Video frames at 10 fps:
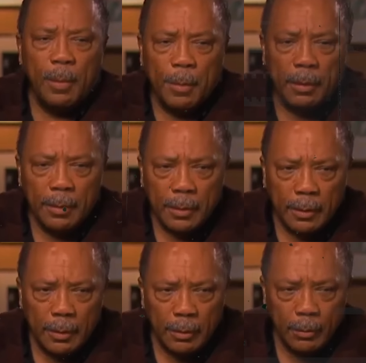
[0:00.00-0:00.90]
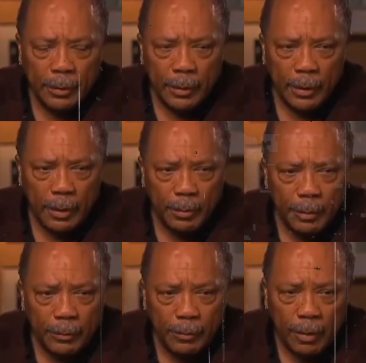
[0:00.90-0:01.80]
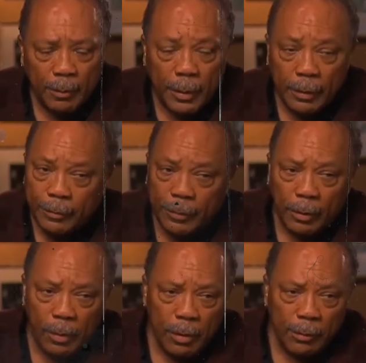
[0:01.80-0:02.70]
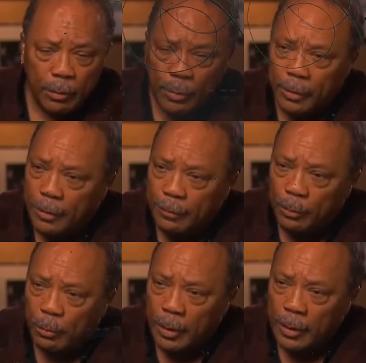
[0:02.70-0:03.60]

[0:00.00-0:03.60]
and Quincy Jones was on the receiving end of some seriously bold